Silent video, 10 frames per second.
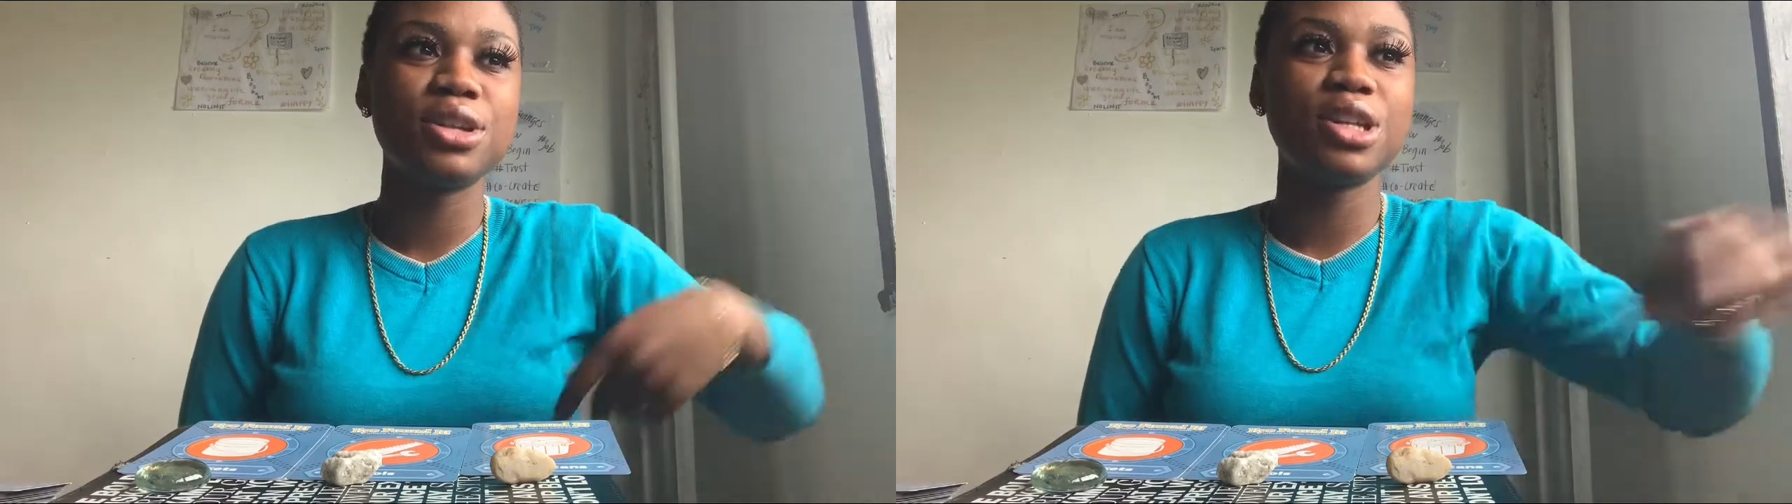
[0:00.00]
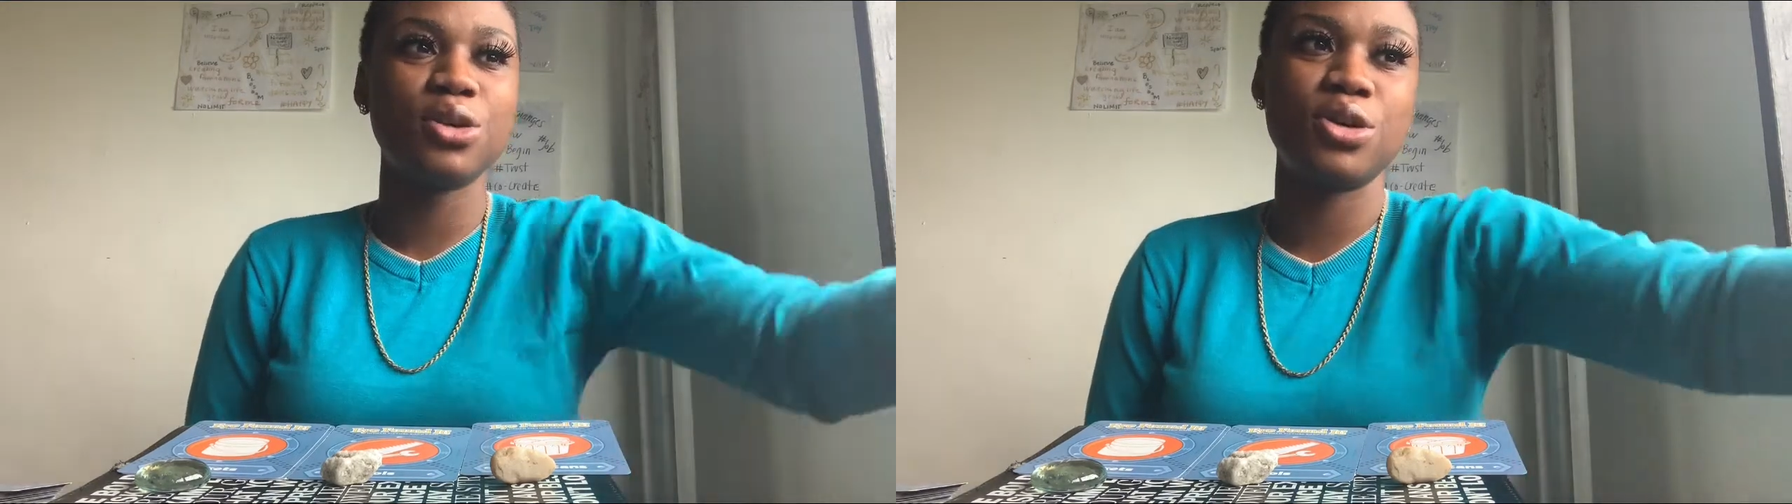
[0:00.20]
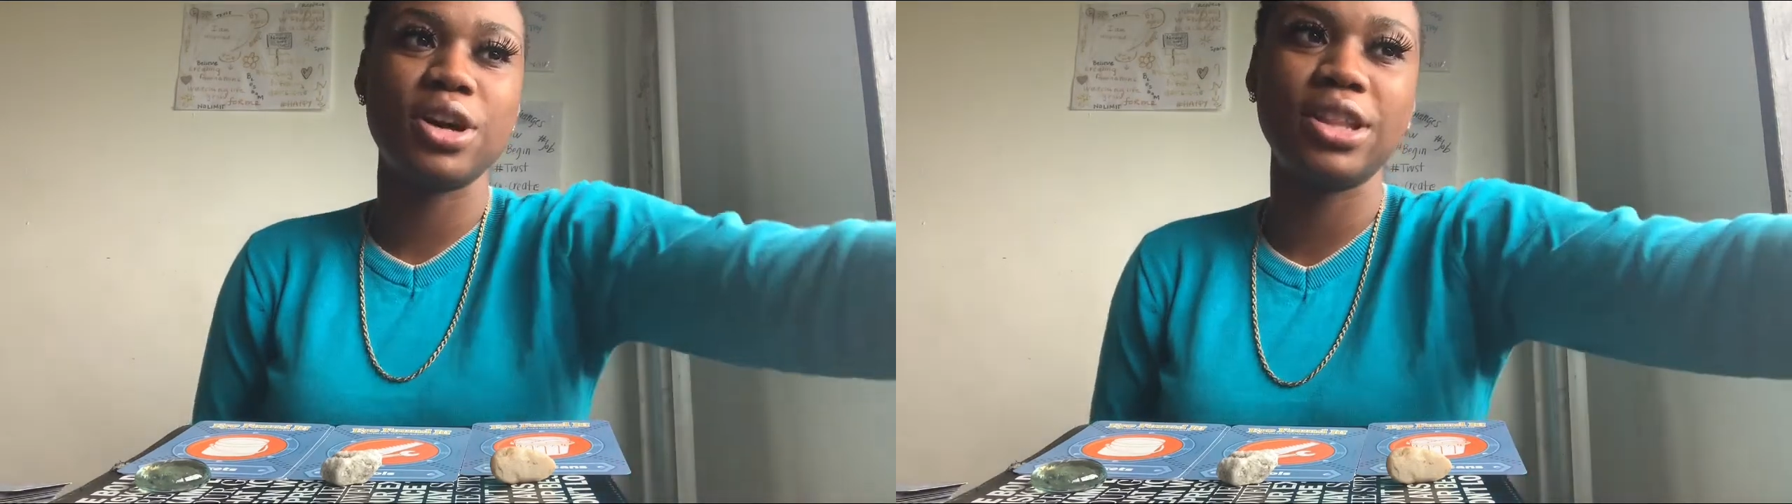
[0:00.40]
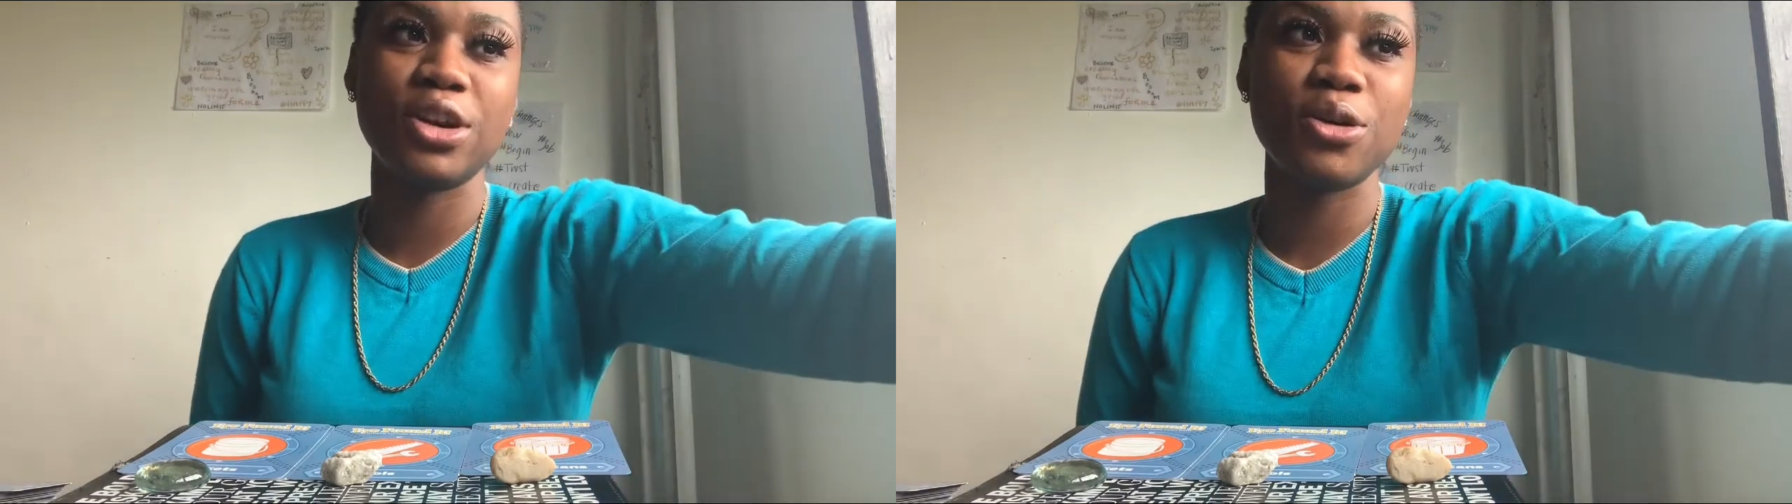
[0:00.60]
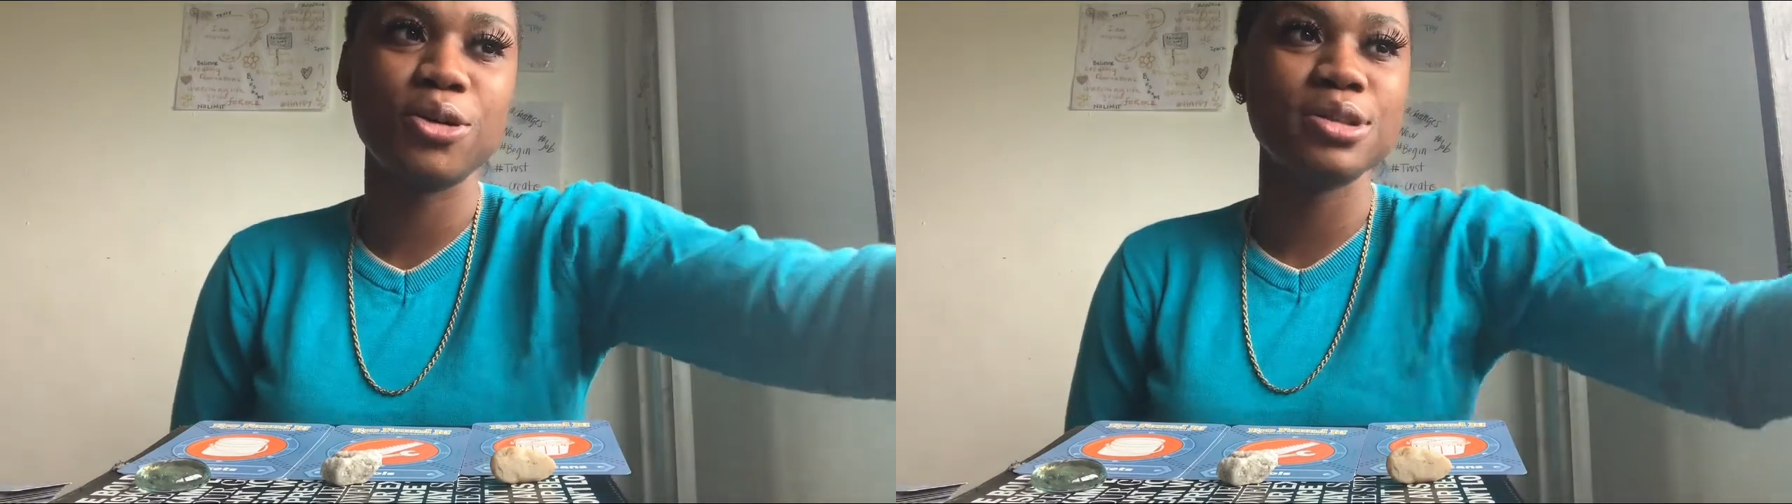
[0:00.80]
law in
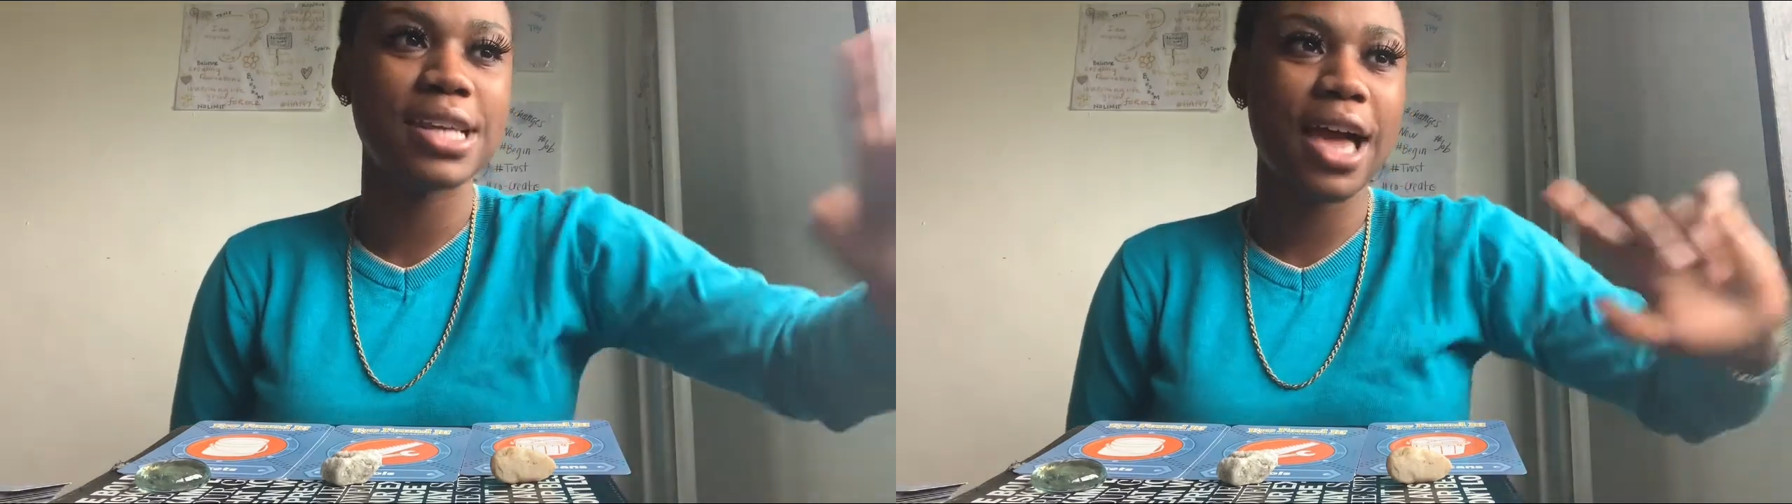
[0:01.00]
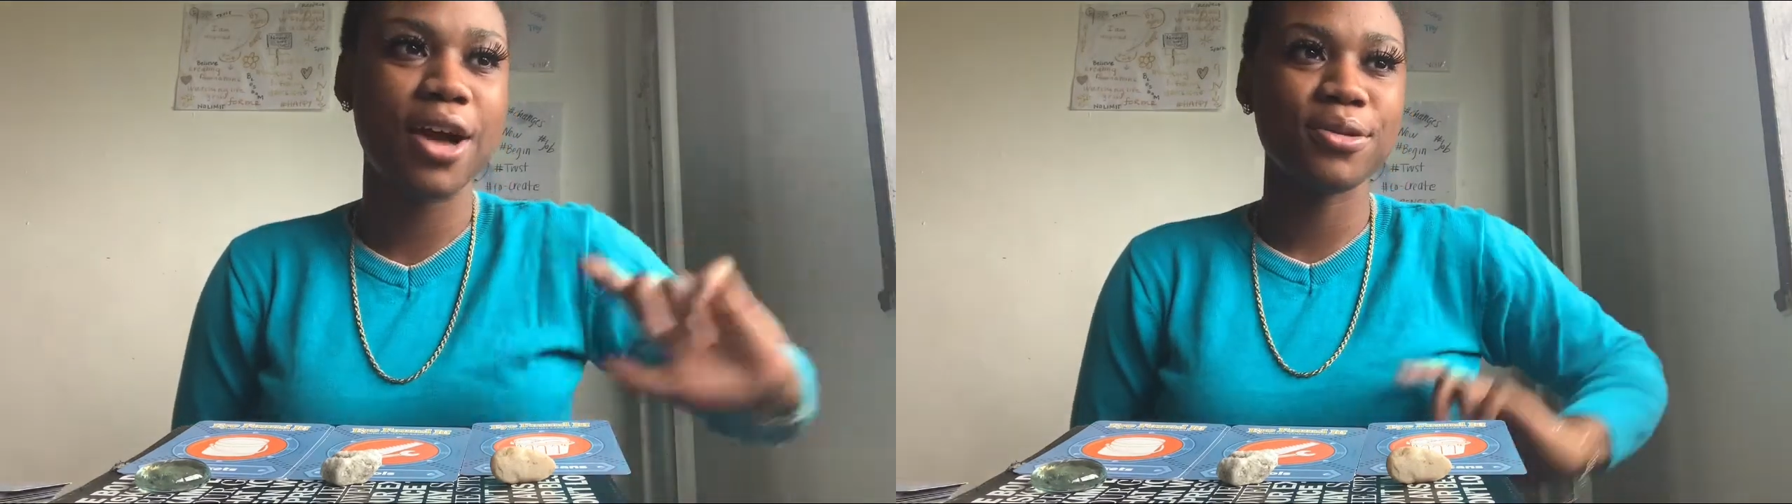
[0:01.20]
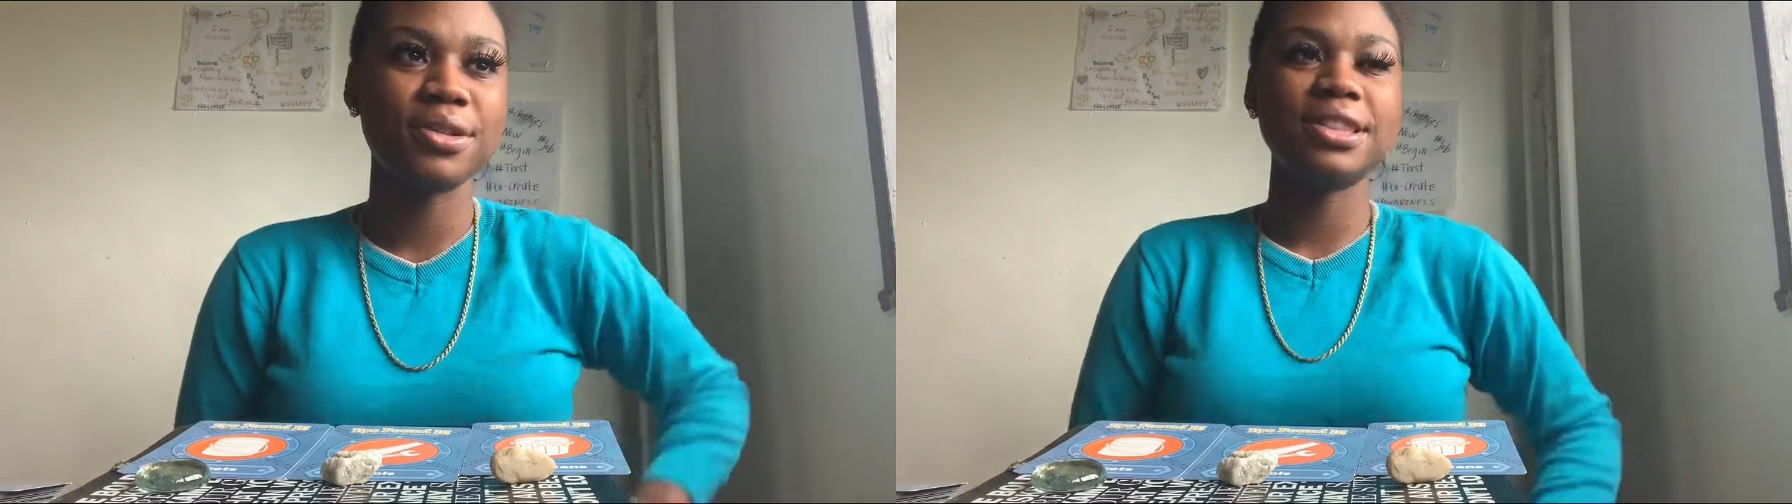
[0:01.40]
their own town.